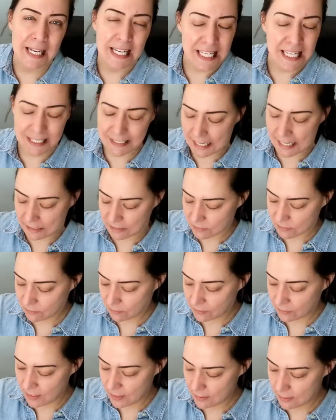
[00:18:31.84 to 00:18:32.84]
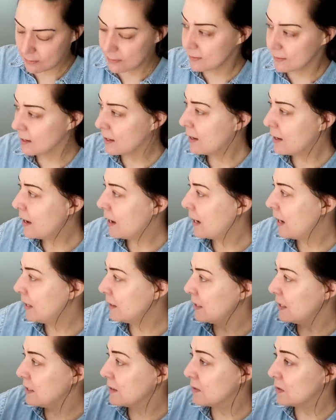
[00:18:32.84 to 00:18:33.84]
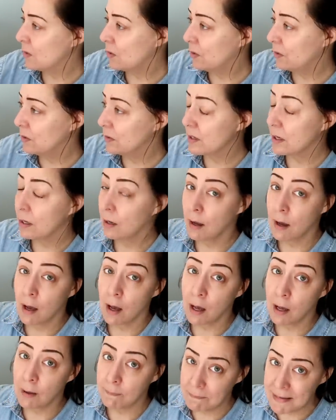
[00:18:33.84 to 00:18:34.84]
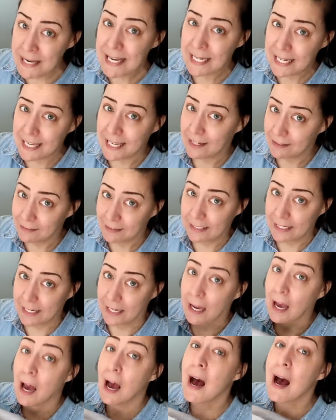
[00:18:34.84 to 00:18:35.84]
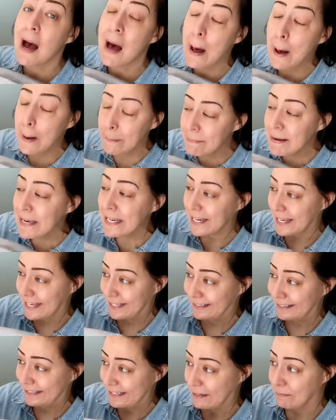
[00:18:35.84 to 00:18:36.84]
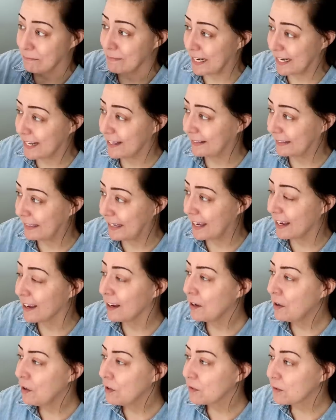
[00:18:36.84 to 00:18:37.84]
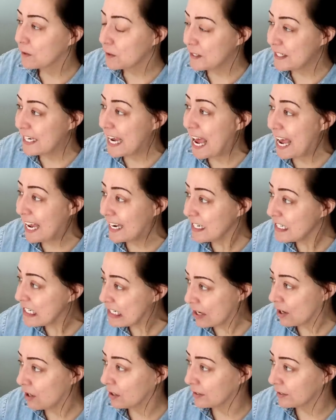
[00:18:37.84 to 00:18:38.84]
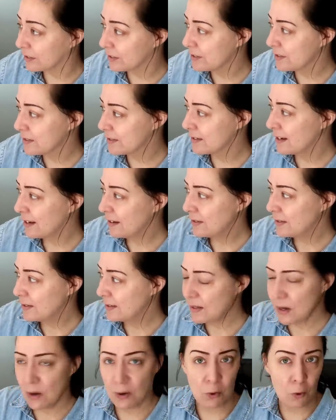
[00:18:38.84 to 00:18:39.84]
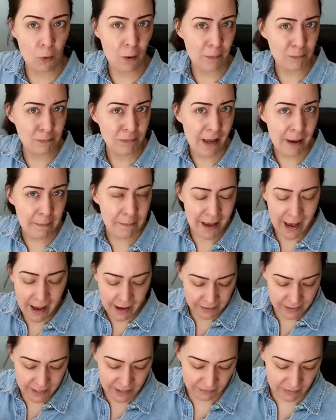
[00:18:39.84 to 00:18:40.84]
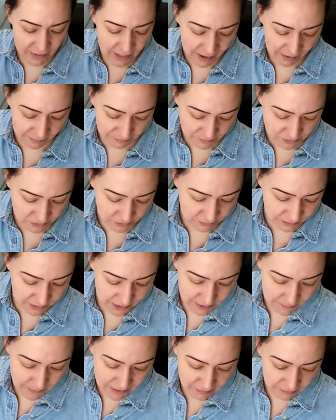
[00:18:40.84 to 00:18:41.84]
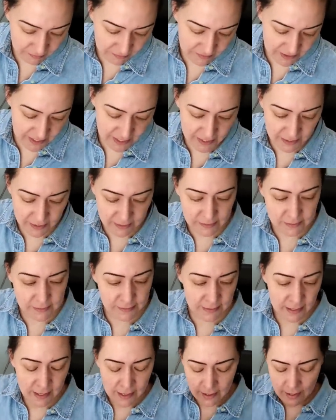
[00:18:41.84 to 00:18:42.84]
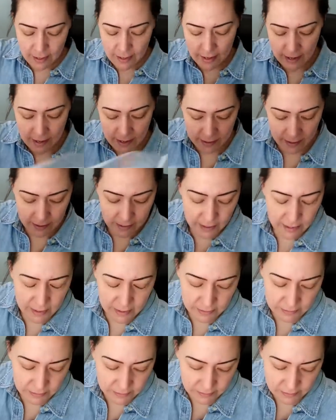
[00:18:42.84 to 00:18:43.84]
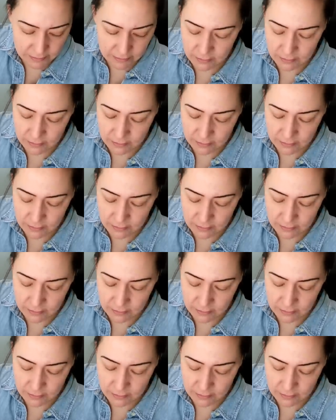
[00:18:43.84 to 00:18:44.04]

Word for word: eighty cents for these, and they sold immediately, immediately, immediately for ten dollars. So not bad, even after eBay fees and